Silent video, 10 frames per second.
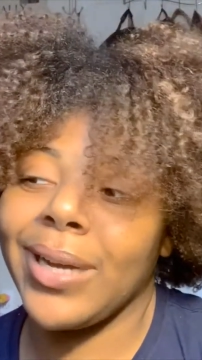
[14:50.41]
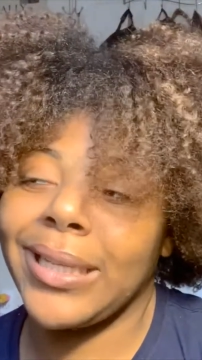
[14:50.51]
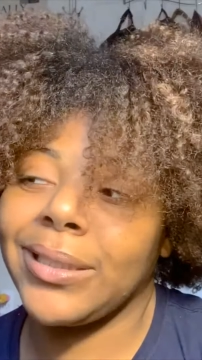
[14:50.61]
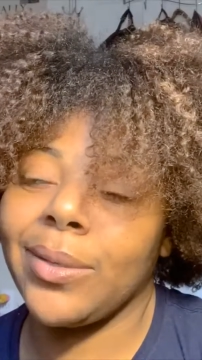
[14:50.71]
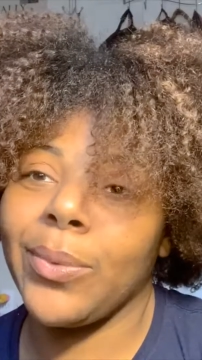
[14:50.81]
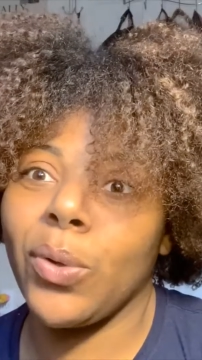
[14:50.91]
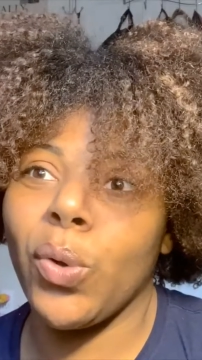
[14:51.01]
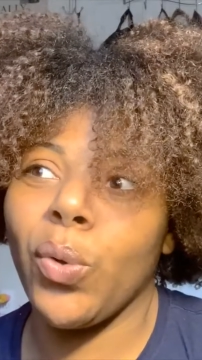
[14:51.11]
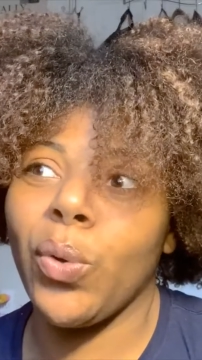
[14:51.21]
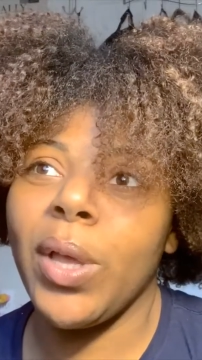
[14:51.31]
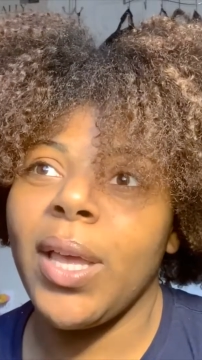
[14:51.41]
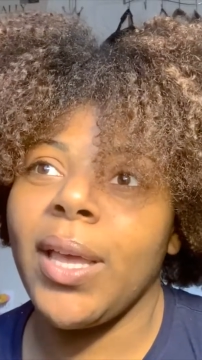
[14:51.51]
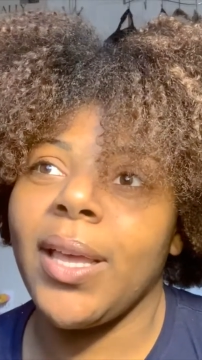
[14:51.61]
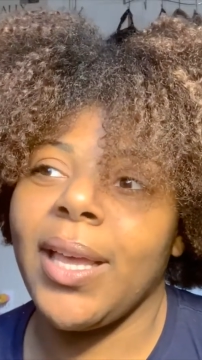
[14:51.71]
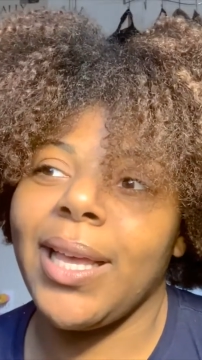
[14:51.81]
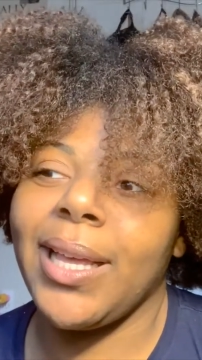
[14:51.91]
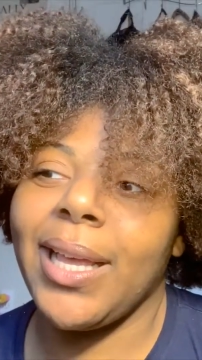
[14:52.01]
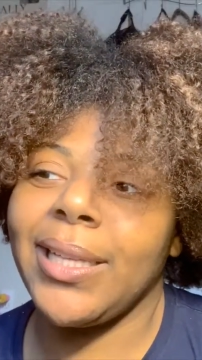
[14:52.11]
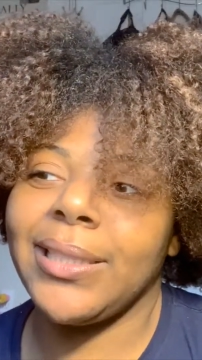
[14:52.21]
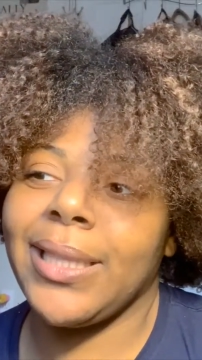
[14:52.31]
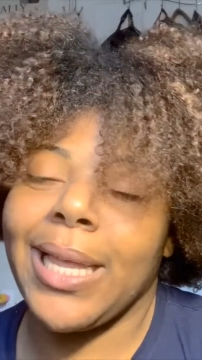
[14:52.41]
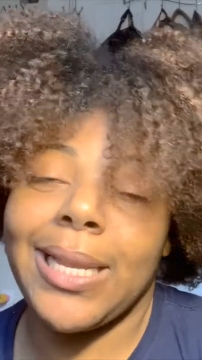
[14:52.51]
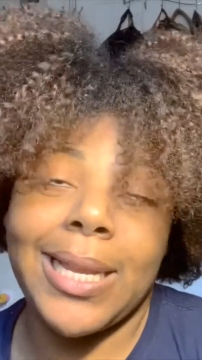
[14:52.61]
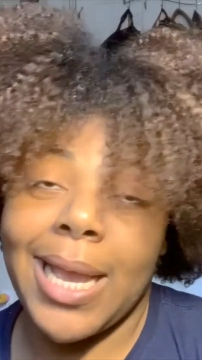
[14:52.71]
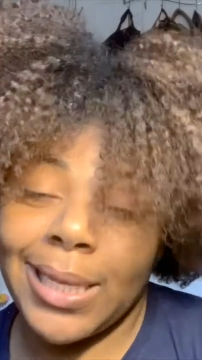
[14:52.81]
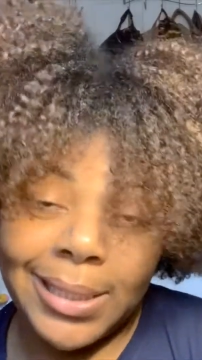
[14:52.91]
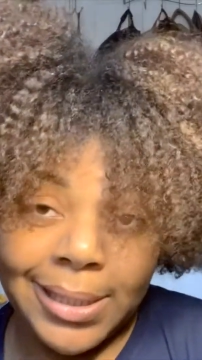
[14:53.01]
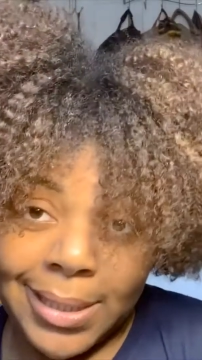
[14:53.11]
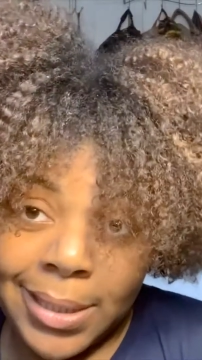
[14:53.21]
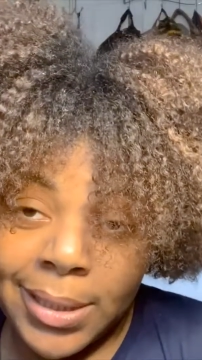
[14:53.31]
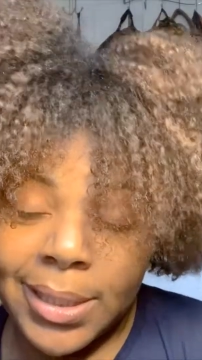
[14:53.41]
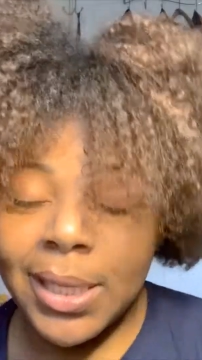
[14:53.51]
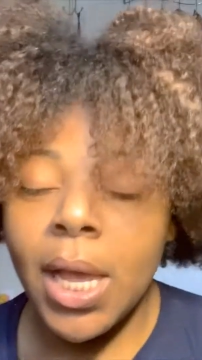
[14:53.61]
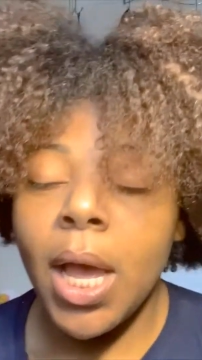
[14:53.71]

not someone who is the nicest,